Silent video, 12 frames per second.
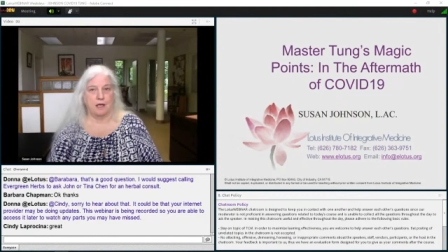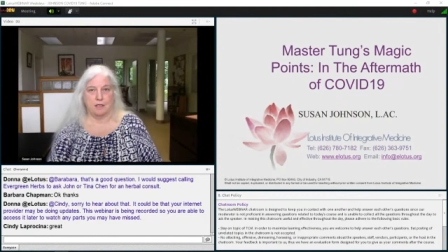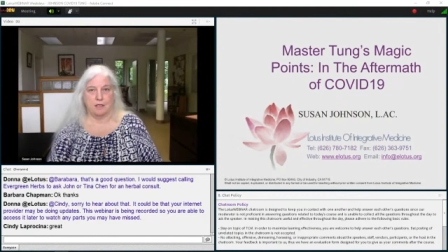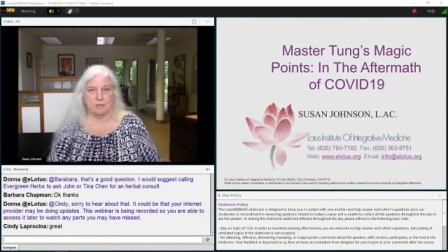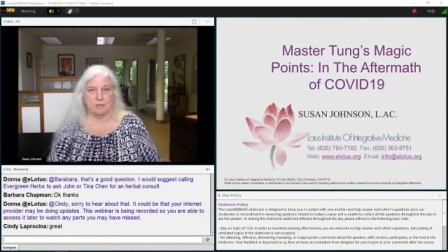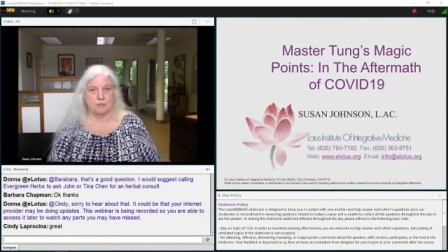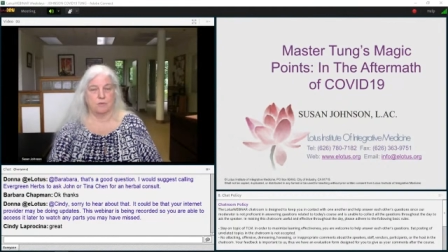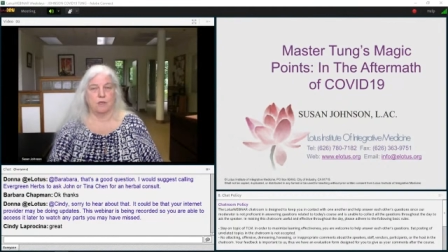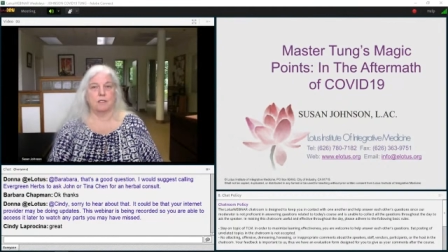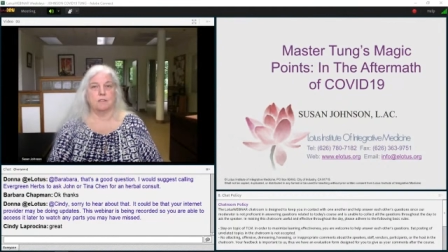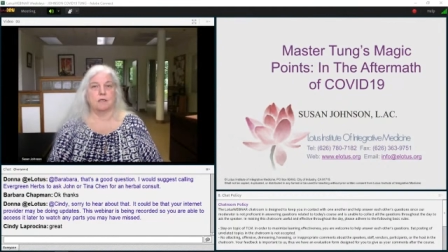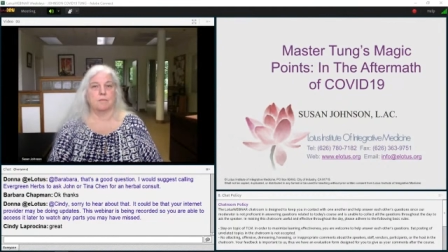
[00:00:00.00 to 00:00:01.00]
eyes. So
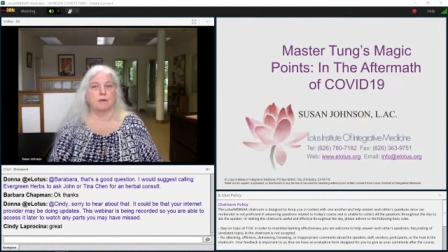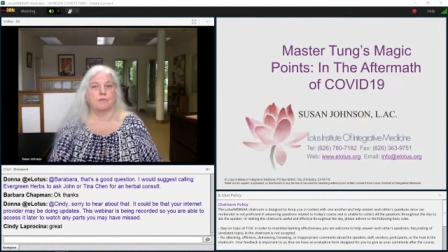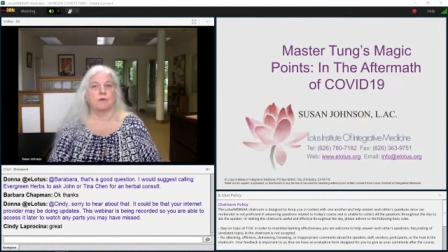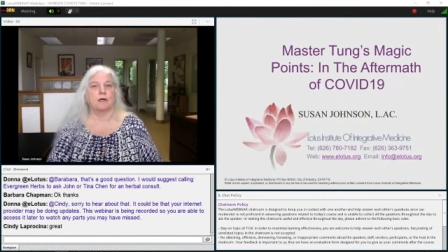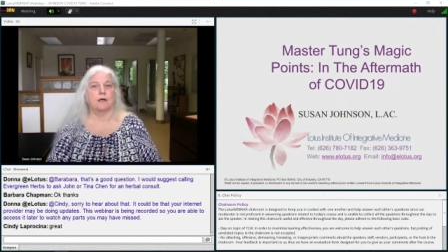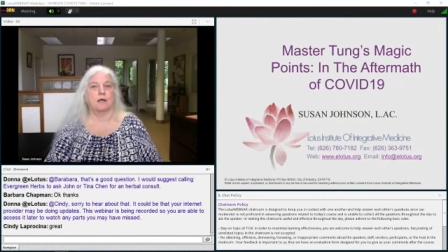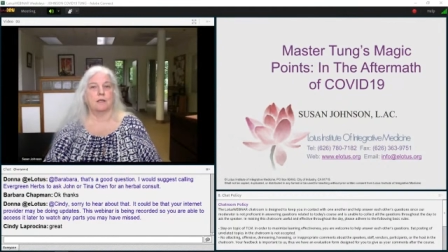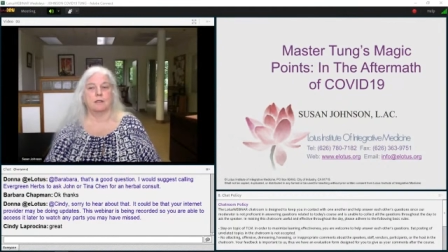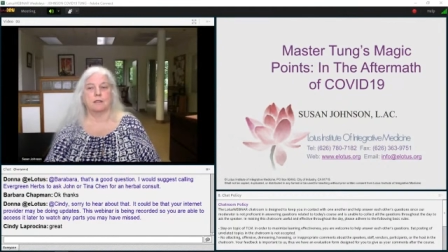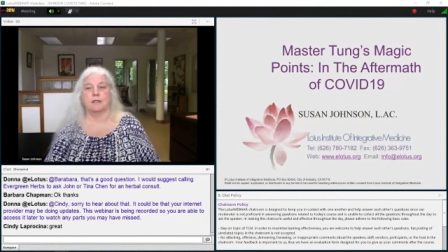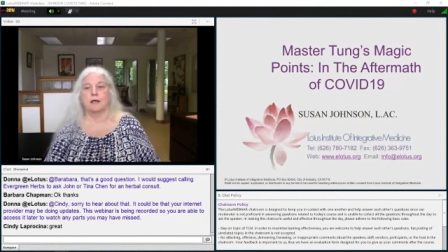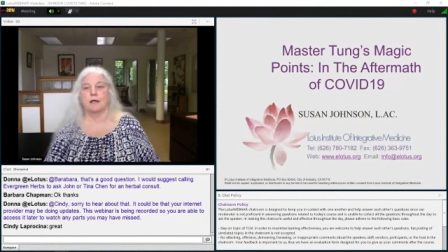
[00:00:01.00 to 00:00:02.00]
anytime I've
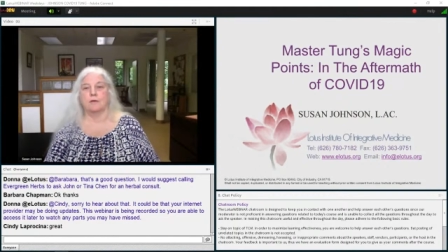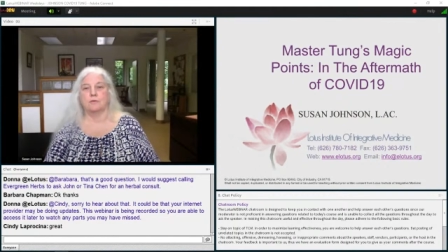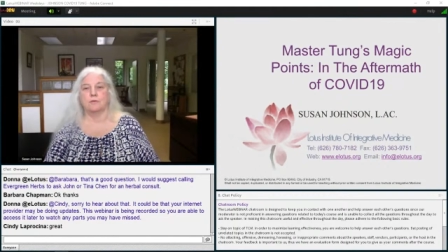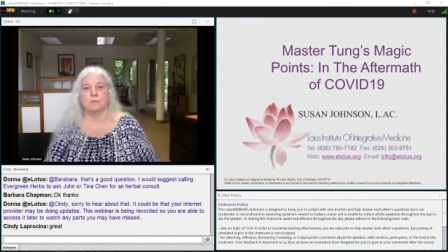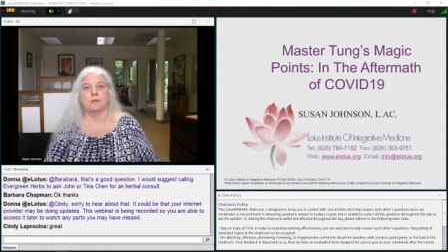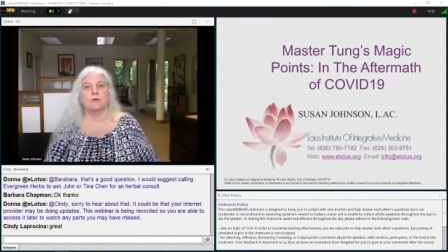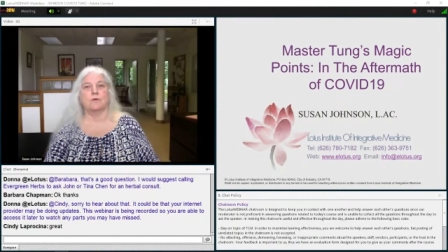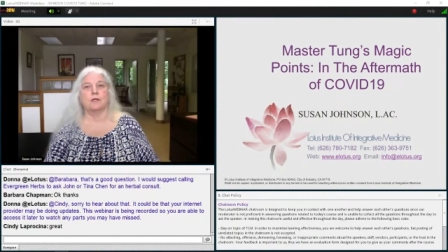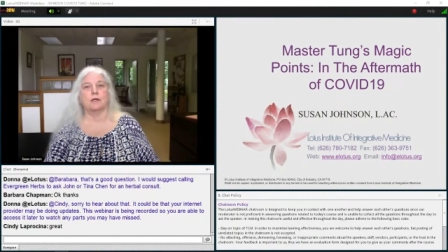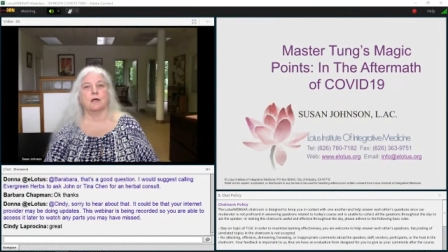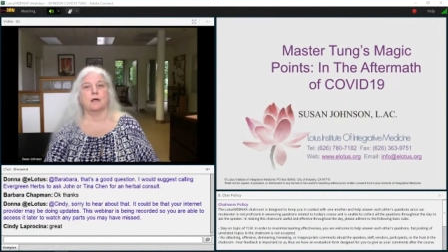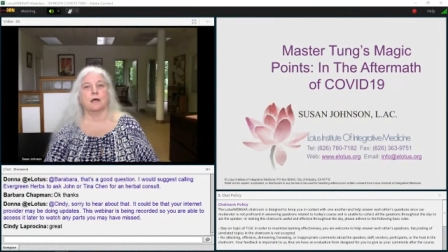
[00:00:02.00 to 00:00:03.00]
got an eye treatment
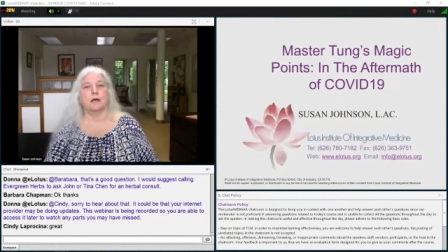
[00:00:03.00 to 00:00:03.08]
going on,